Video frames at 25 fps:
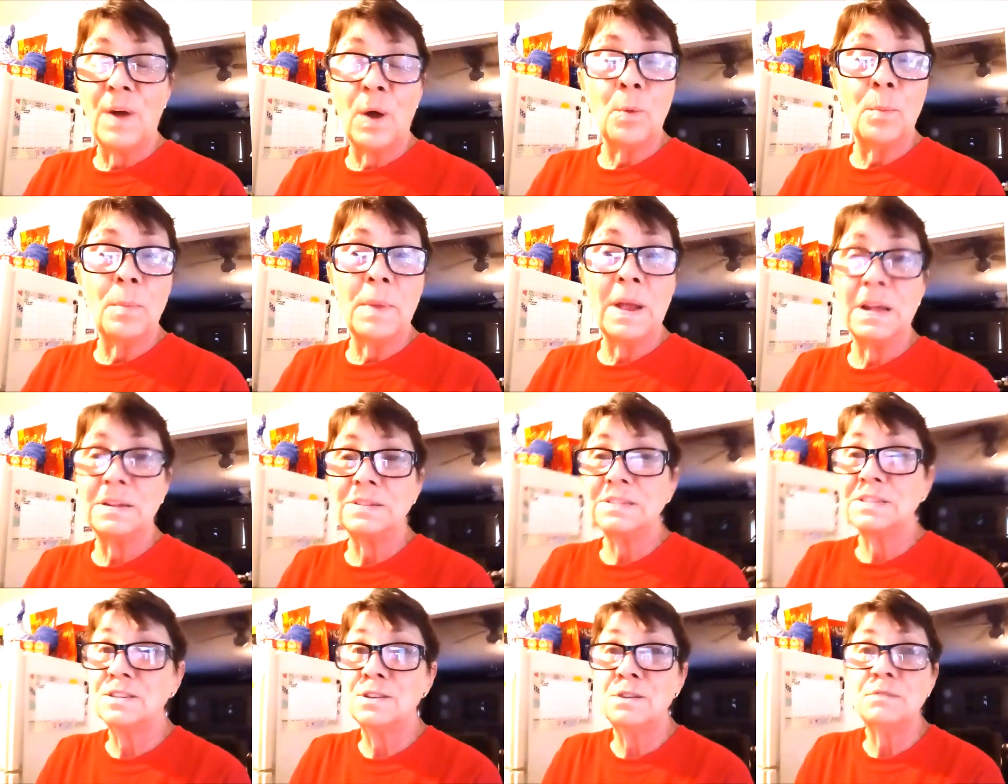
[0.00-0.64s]
foam
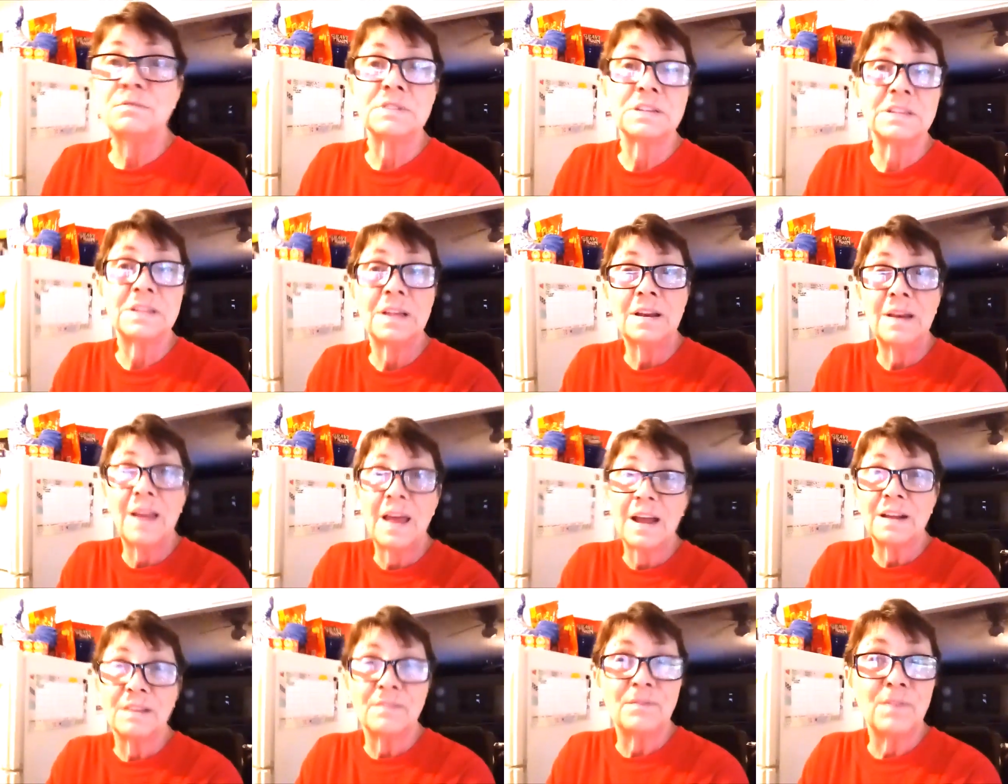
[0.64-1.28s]
out seriously
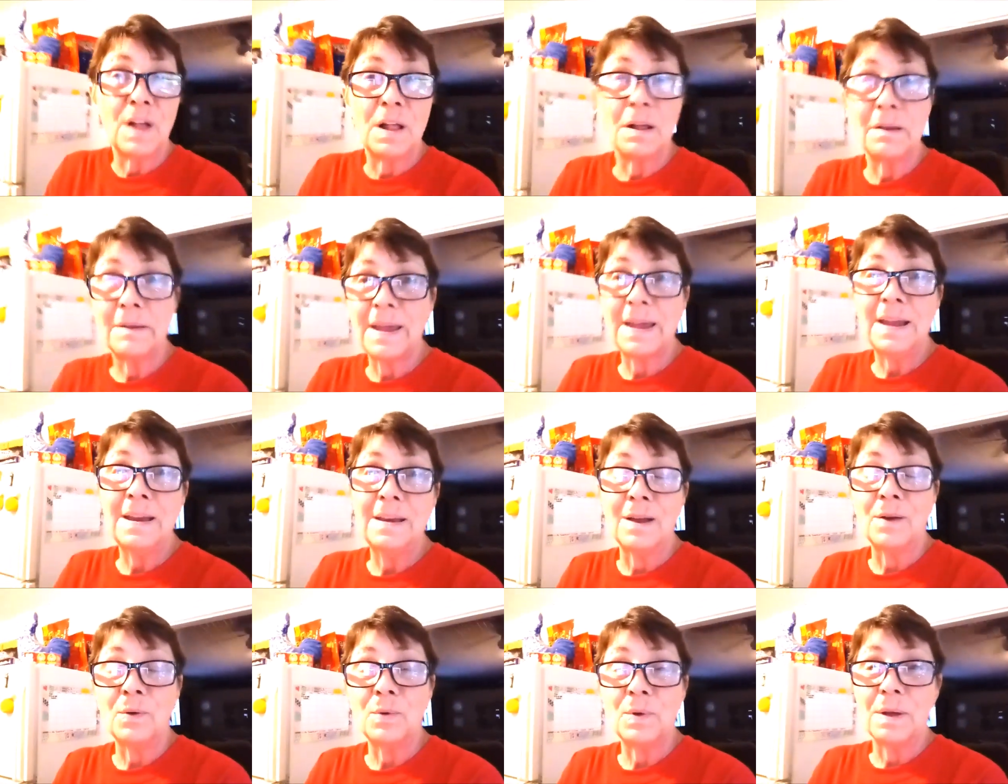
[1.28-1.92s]
like a
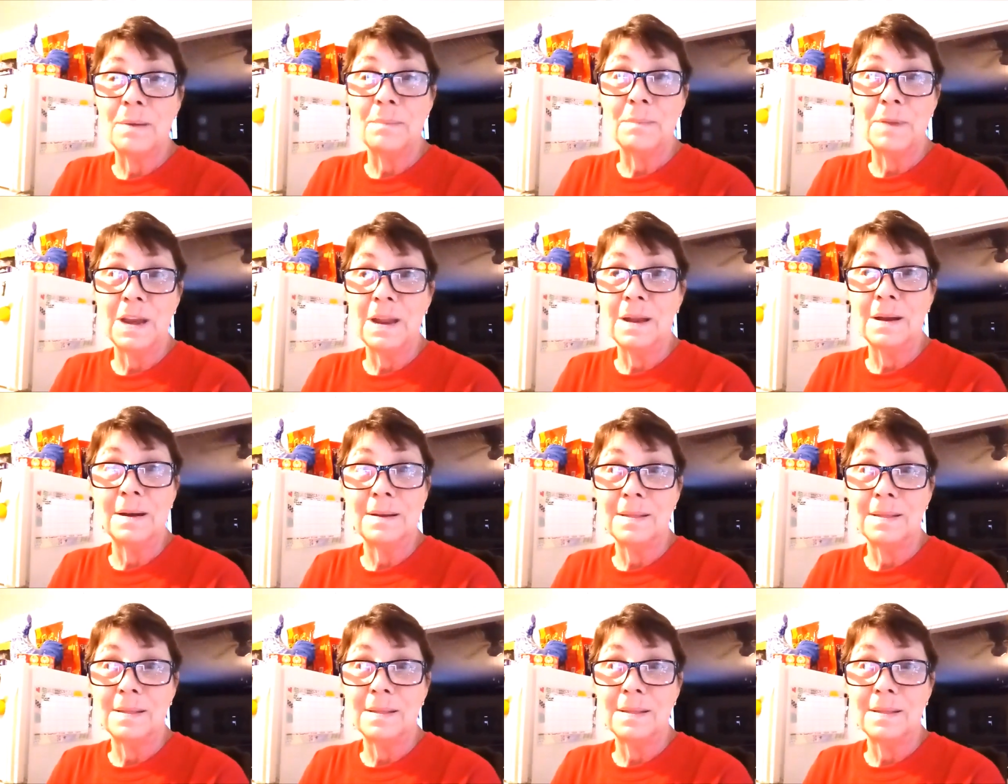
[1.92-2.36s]
volcano coming